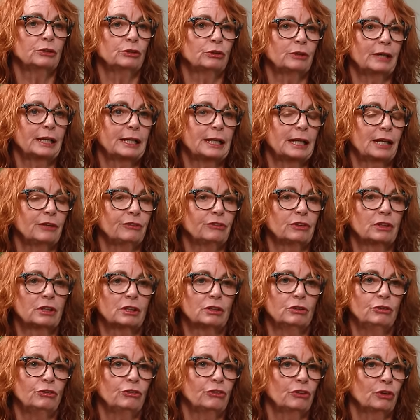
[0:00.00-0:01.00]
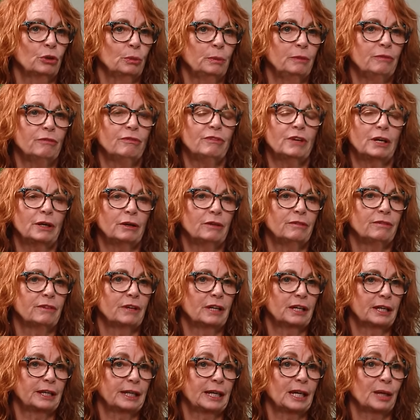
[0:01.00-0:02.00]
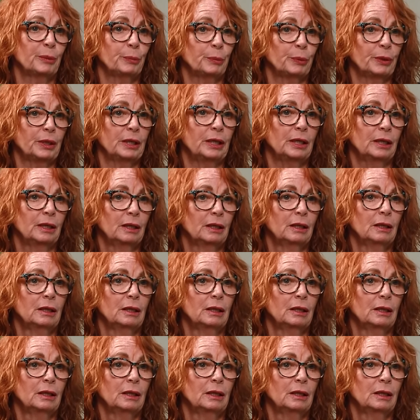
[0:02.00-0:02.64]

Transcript: or adolescent can still be very, very unhappy.